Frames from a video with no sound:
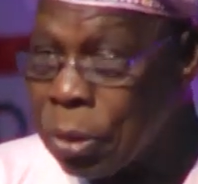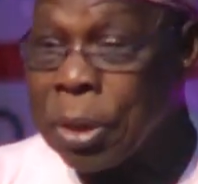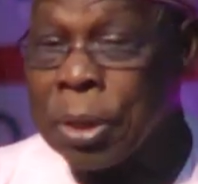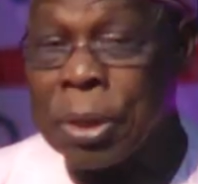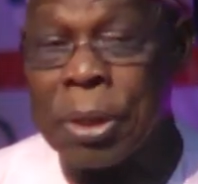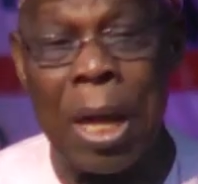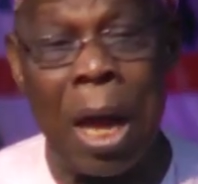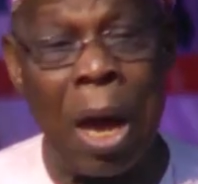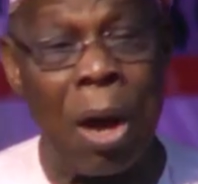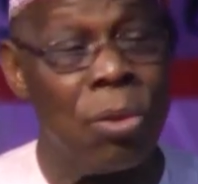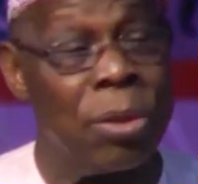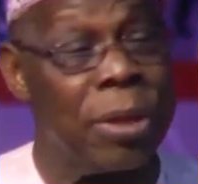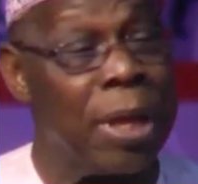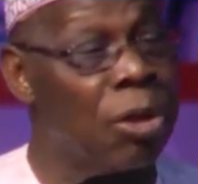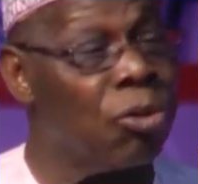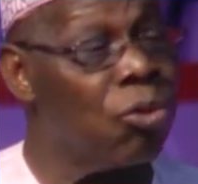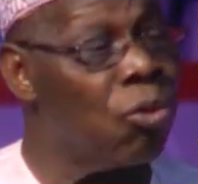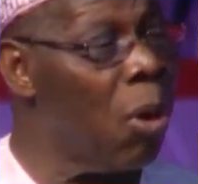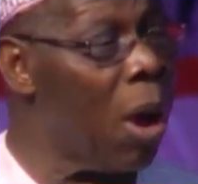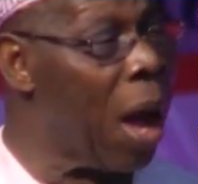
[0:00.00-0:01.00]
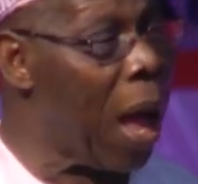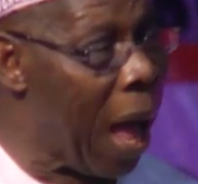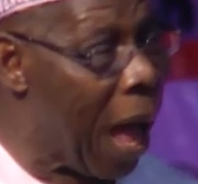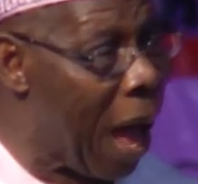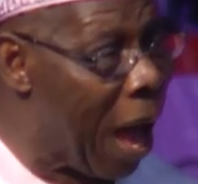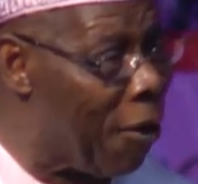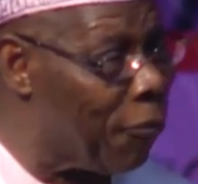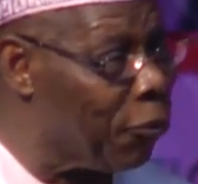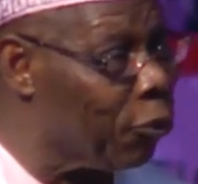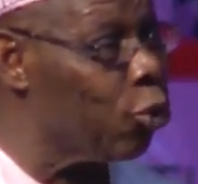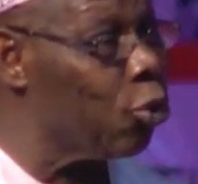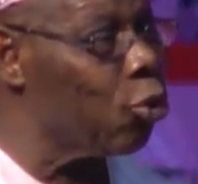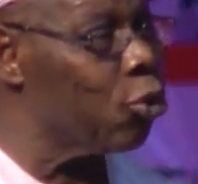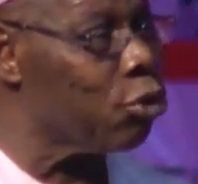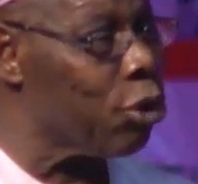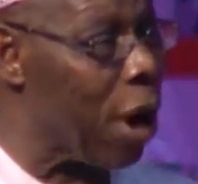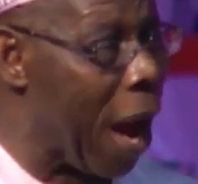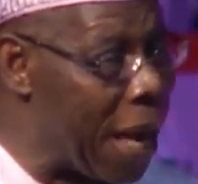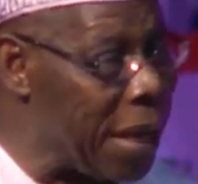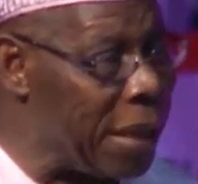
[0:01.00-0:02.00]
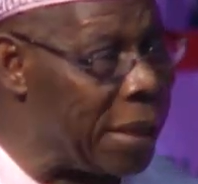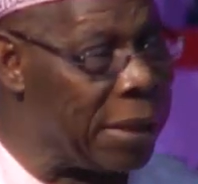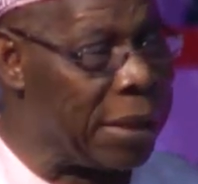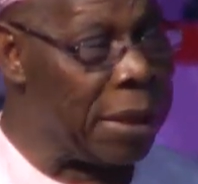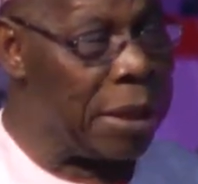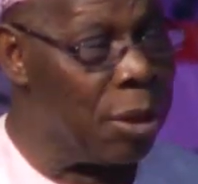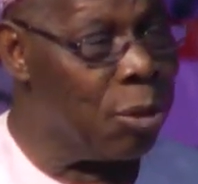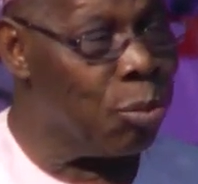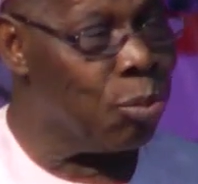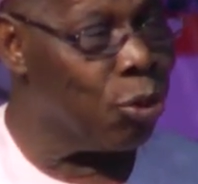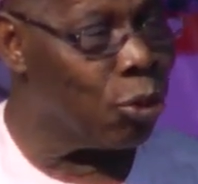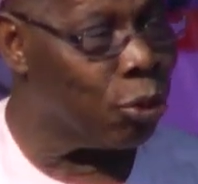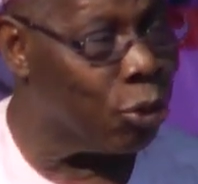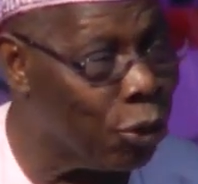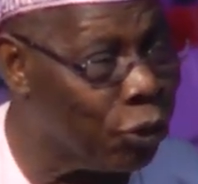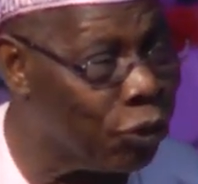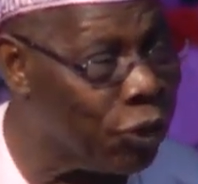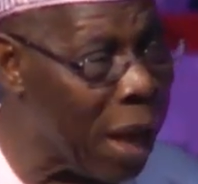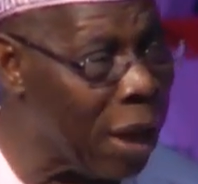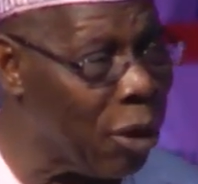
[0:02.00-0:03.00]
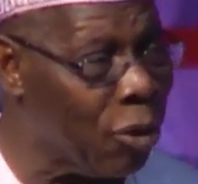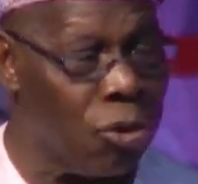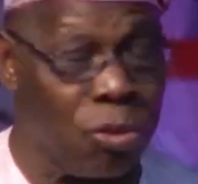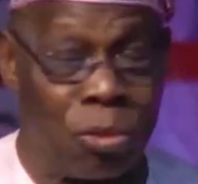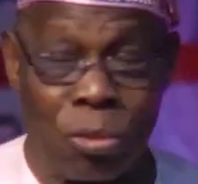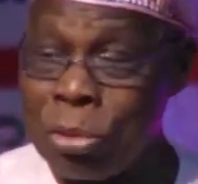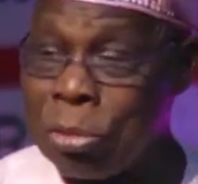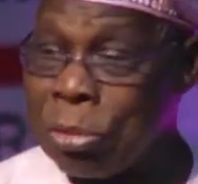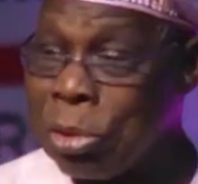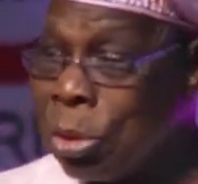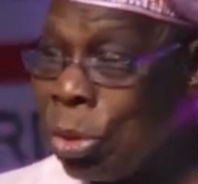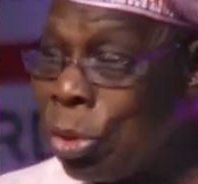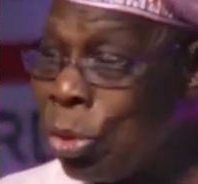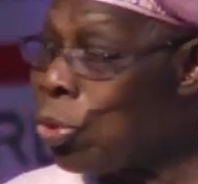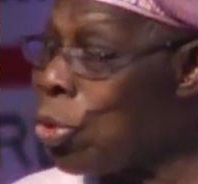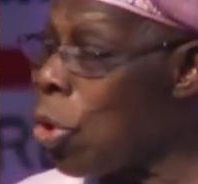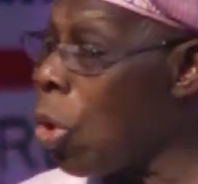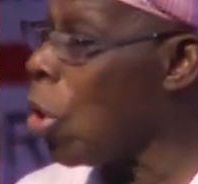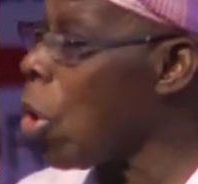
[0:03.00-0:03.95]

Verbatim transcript: Now that you have to ride motorcycle, your